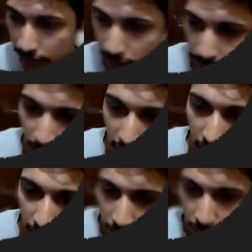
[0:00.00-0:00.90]
Okay,
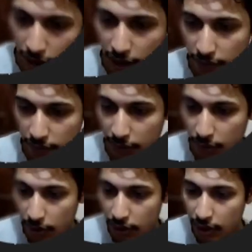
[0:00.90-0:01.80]
very good. And
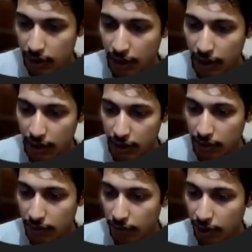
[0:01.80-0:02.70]
otherwise we can all
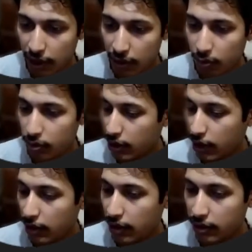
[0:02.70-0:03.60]
the right conditions in
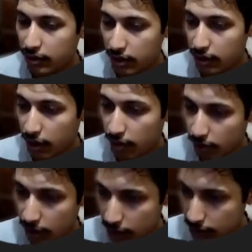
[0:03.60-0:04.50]
our else if
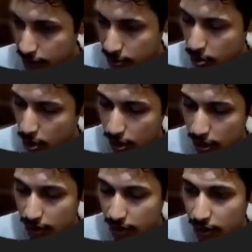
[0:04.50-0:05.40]
block.
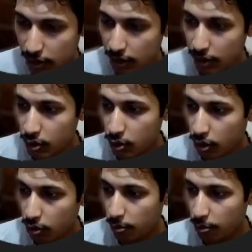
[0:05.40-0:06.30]
So I copy the whole
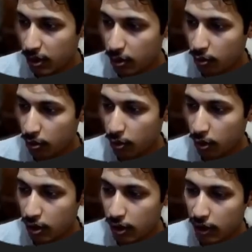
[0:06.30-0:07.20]
block
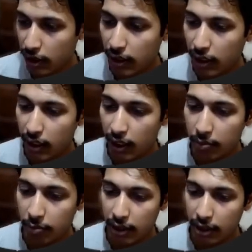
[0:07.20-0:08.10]
and make
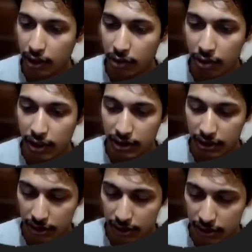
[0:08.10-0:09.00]
required changes
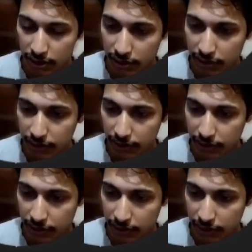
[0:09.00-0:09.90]

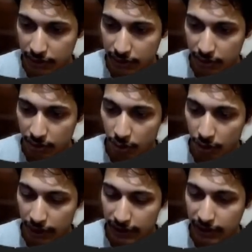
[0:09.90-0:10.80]
or necessary
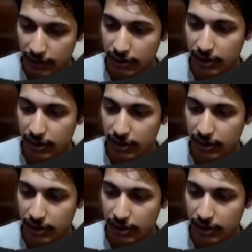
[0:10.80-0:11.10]
changes.